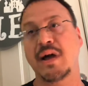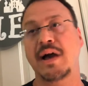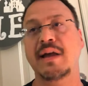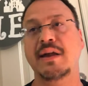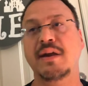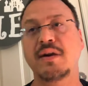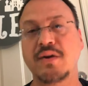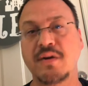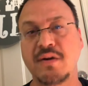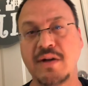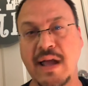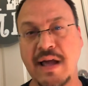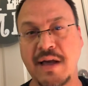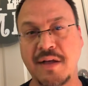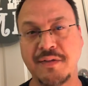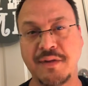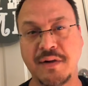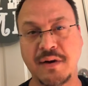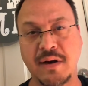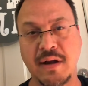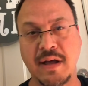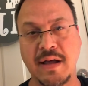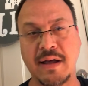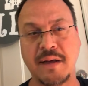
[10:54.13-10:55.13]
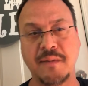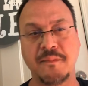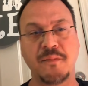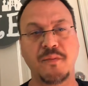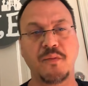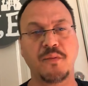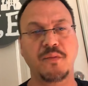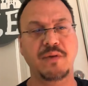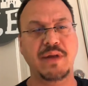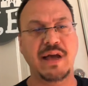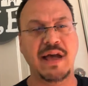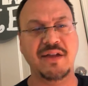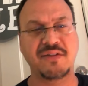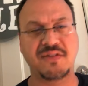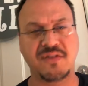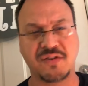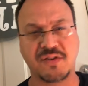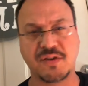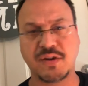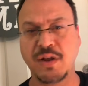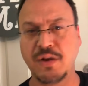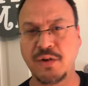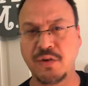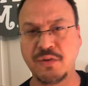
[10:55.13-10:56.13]
I hear now they're as it's
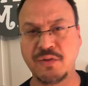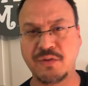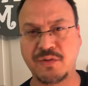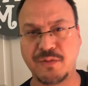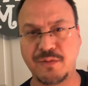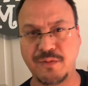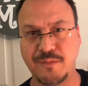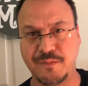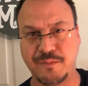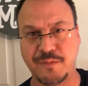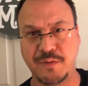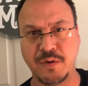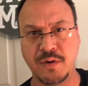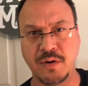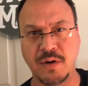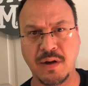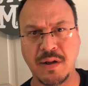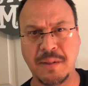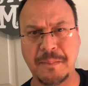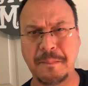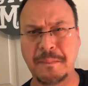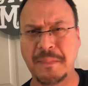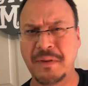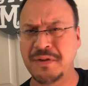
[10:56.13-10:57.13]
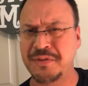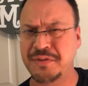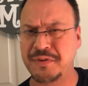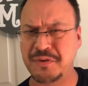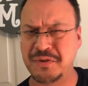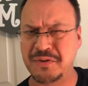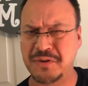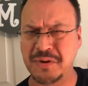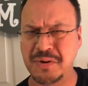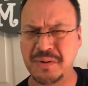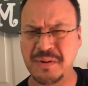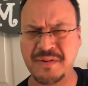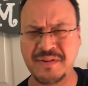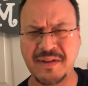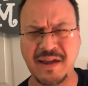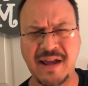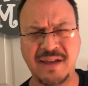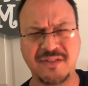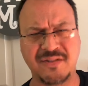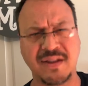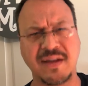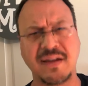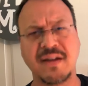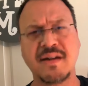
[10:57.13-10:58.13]
closed for a month or two, and
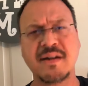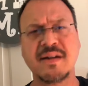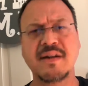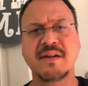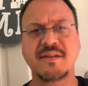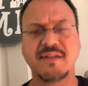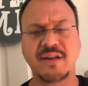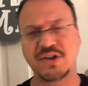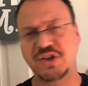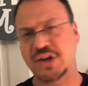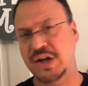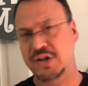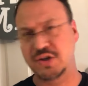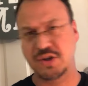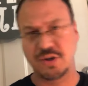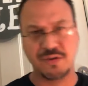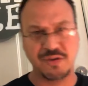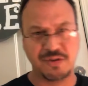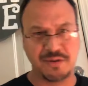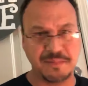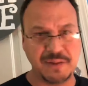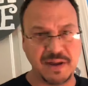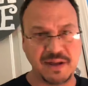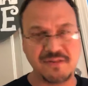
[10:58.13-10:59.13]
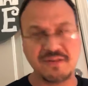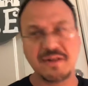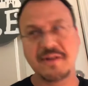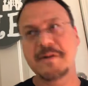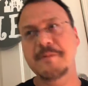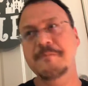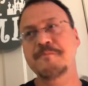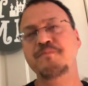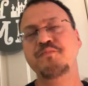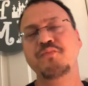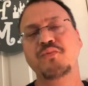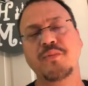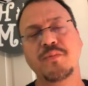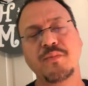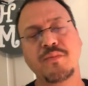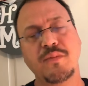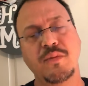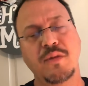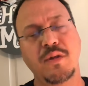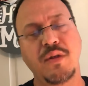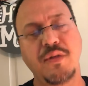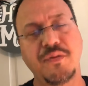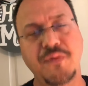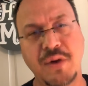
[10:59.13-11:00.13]
as they change over some things,
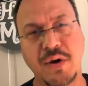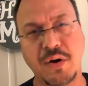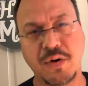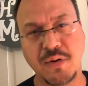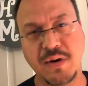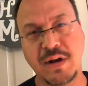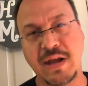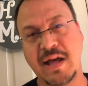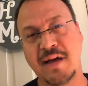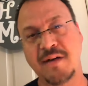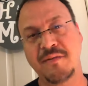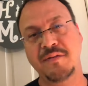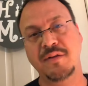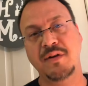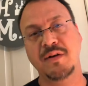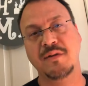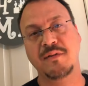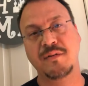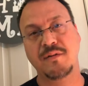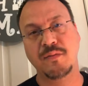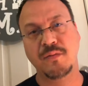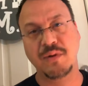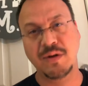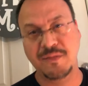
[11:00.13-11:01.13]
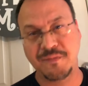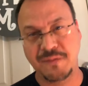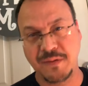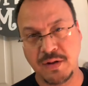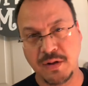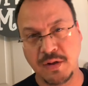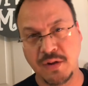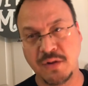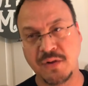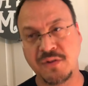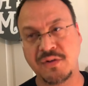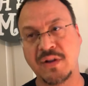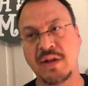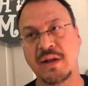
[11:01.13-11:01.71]
they're going to have refills.